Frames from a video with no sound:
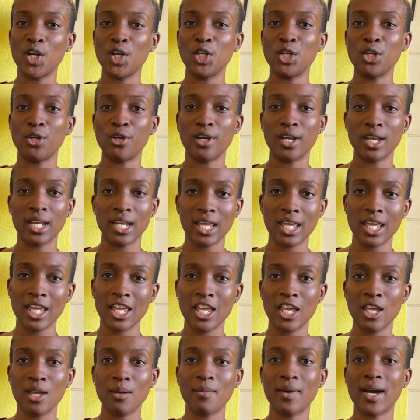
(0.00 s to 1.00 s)
your
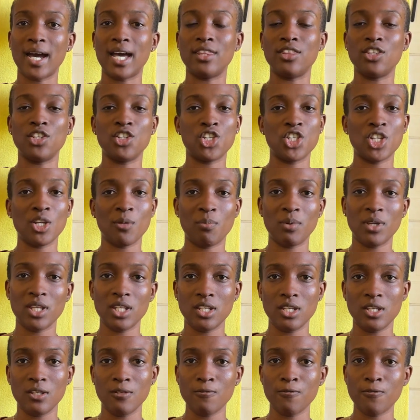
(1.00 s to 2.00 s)
name, and the shipping
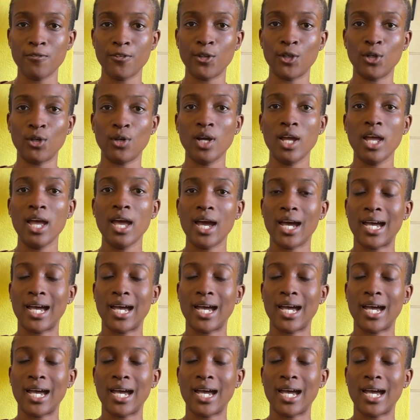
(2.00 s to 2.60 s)
info,